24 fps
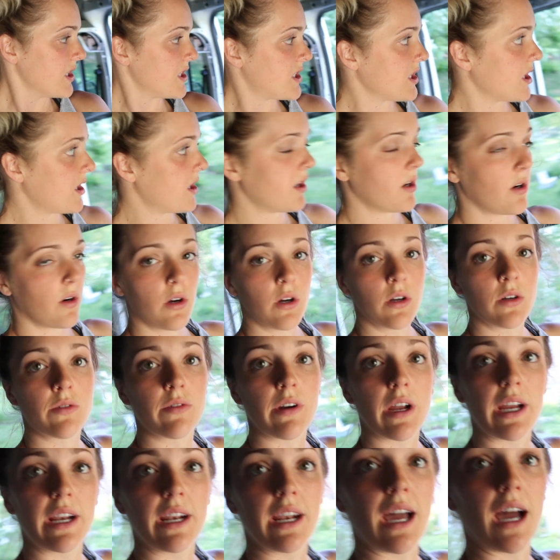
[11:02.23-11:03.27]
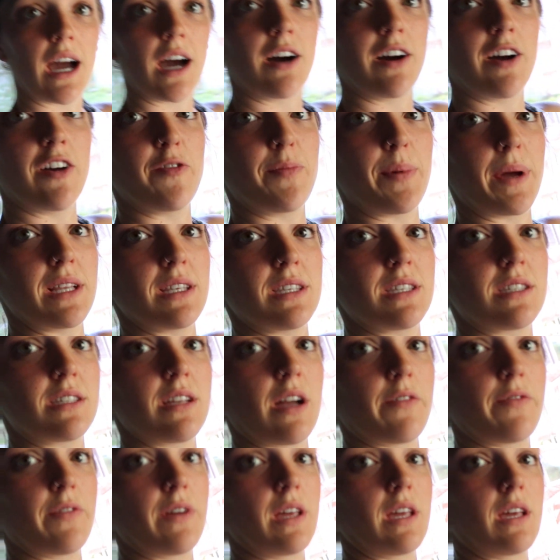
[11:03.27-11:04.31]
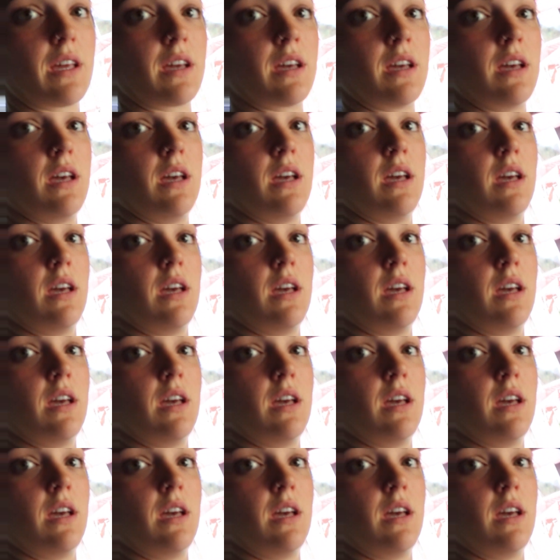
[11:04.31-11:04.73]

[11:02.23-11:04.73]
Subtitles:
So, right now I've been stuffing